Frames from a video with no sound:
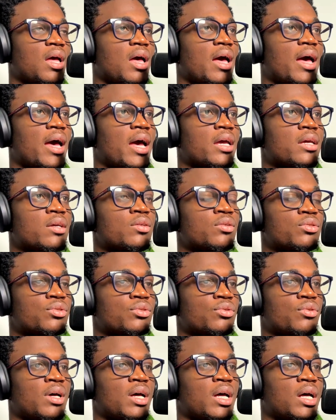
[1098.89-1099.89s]
I used
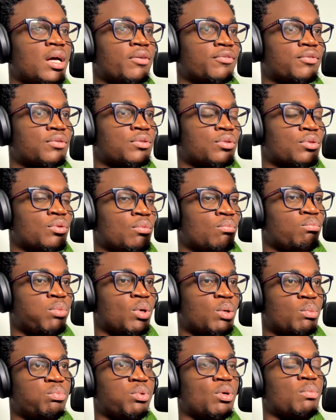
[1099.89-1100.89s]
to have to
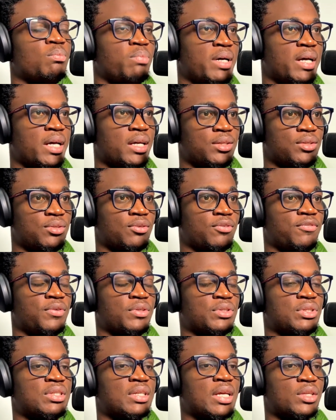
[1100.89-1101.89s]
bump up my editor
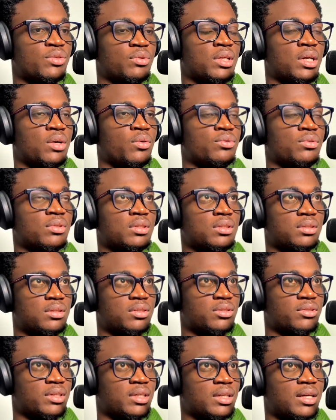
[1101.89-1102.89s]
font size when I want to
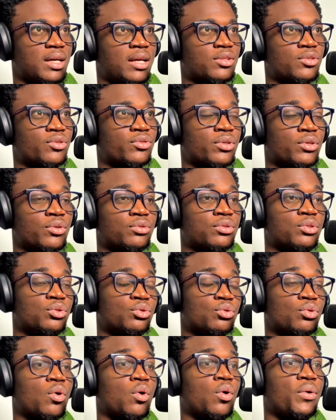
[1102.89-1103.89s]
screencast or record a
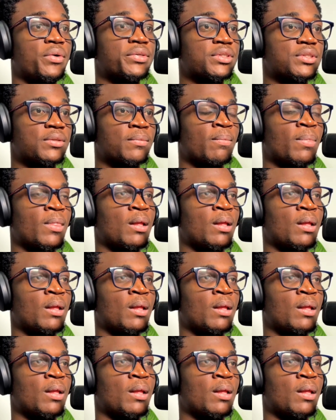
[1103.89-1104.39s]
new course,